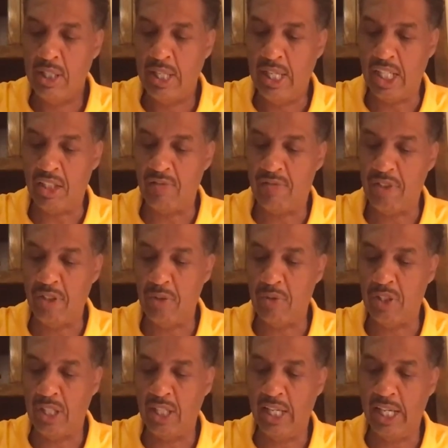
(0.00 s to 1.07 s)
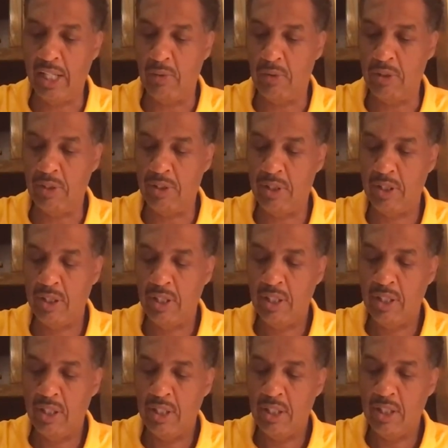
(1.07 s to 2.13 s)
and confuse their language
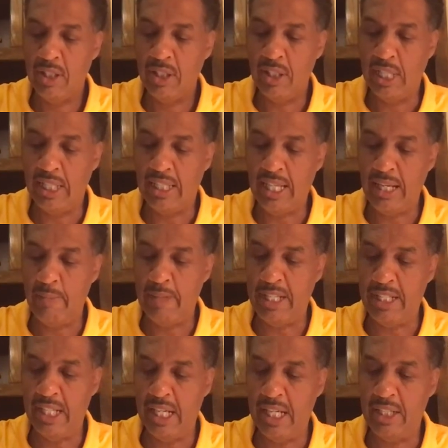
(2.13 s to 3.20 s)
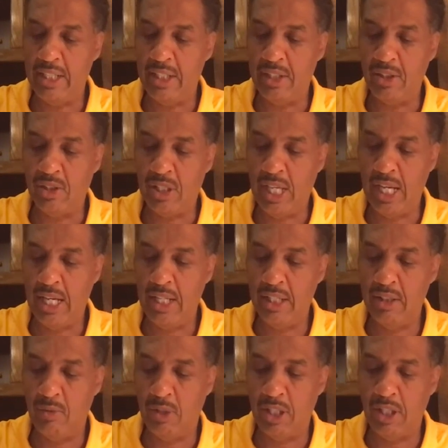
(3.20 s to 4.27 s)
that they may not
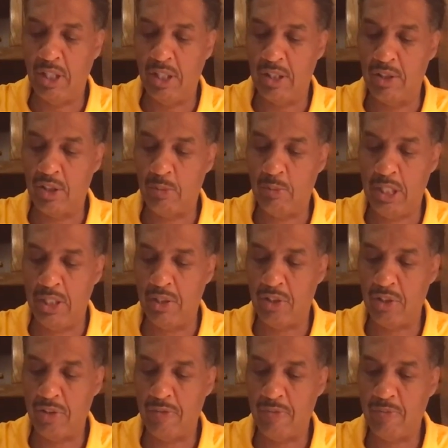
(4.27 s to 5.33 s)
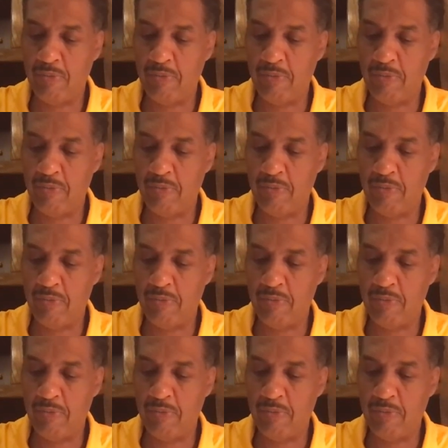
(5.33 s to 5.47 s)
understand one another's speech.